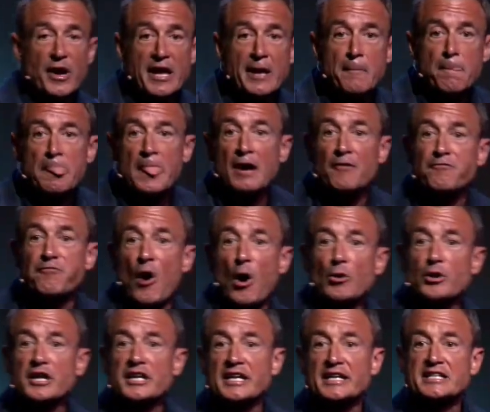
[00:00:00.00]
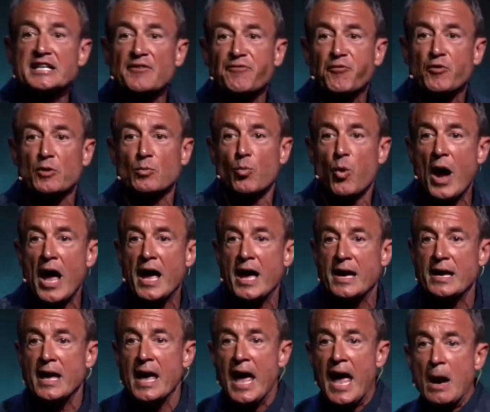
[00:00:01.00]
we voted a different
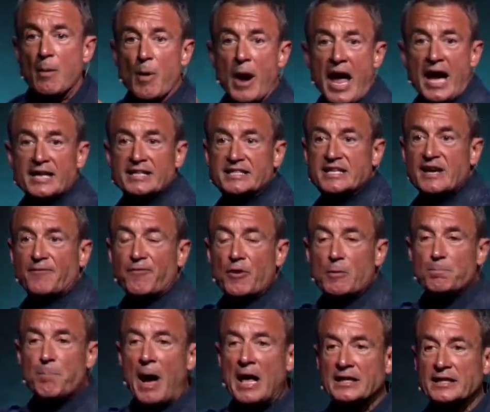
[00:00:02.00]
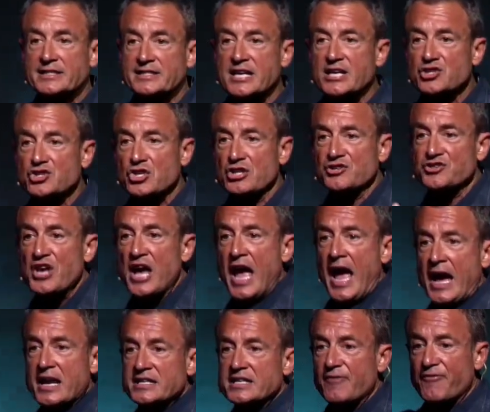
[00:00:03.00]
way and we had different politicians
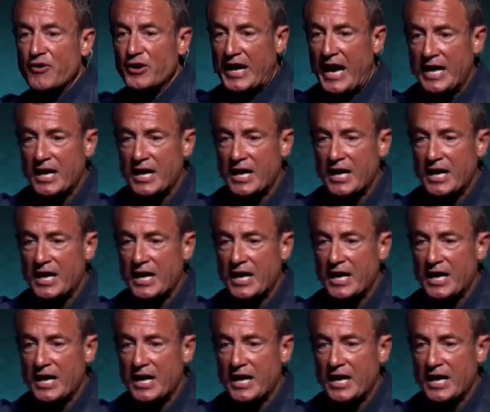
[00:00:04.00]
and different